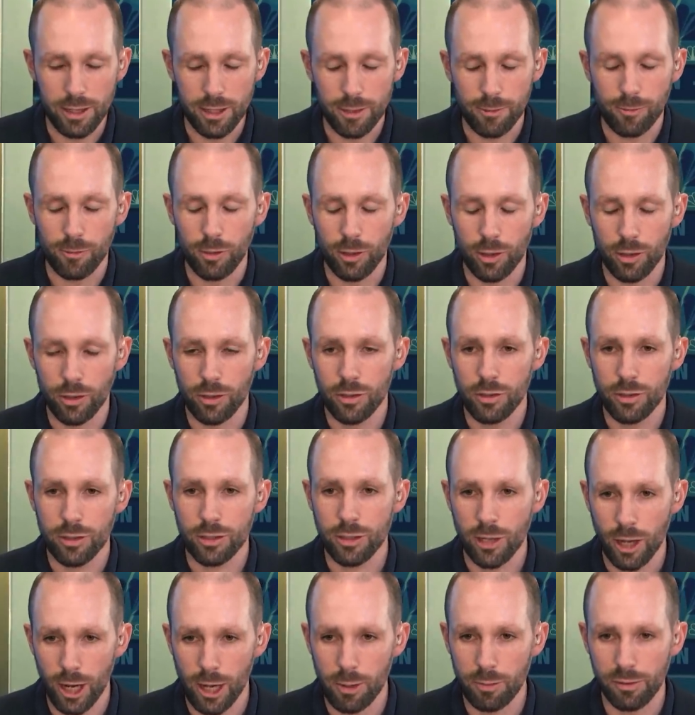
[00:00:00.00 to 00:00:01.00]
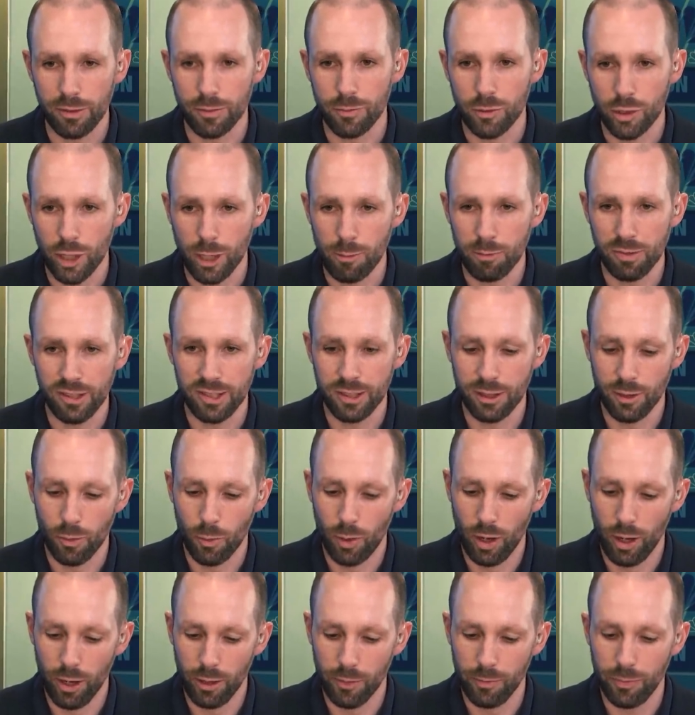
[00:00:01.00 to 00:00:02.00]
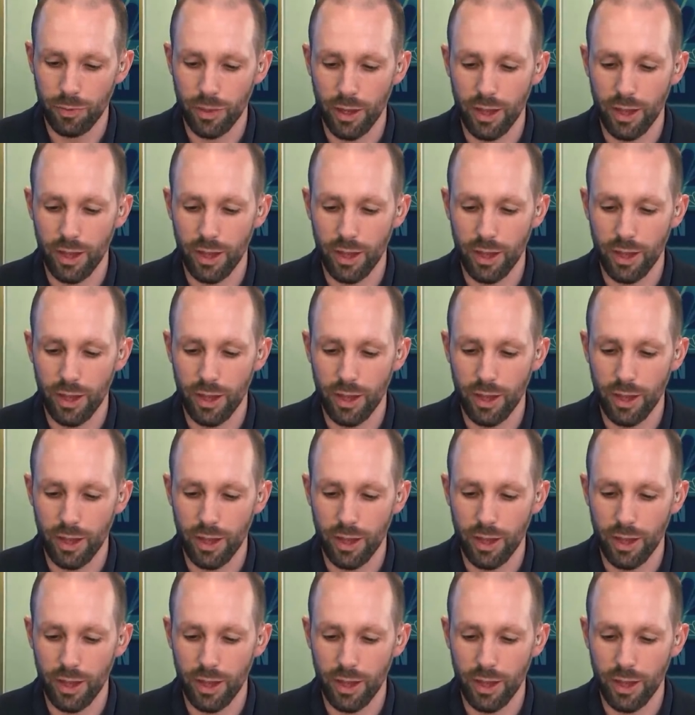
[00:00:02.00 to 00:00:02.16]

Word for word: different types of chips in the world.